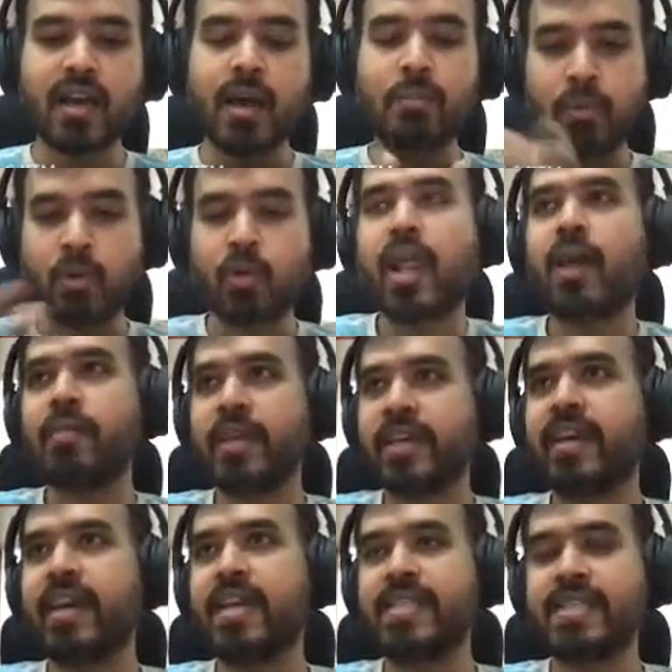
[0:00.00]
programming,
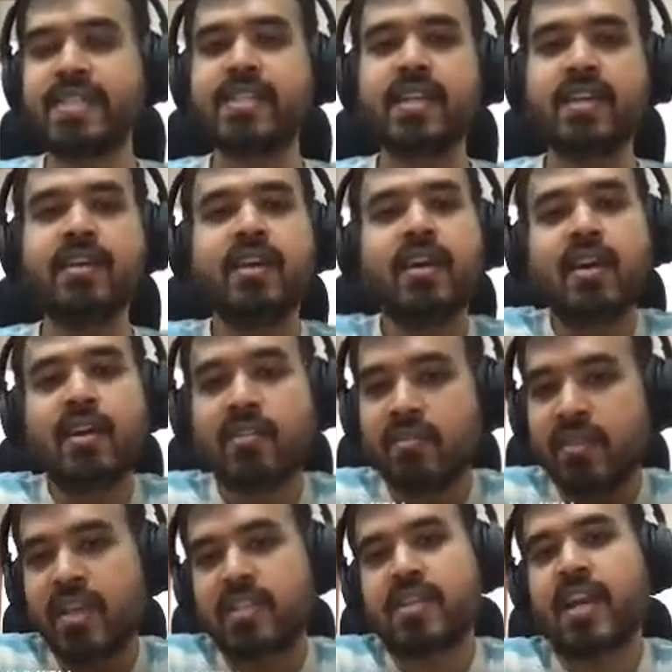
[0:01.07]
essentially.
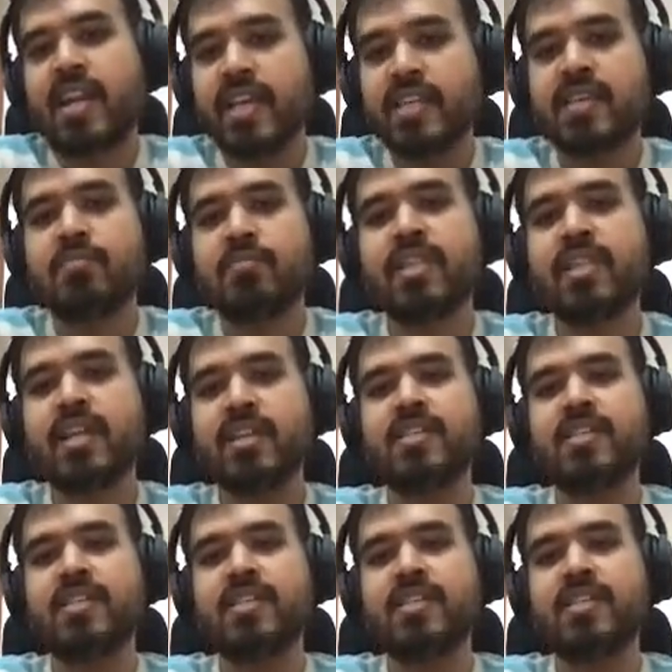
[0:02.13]
We are studying something that is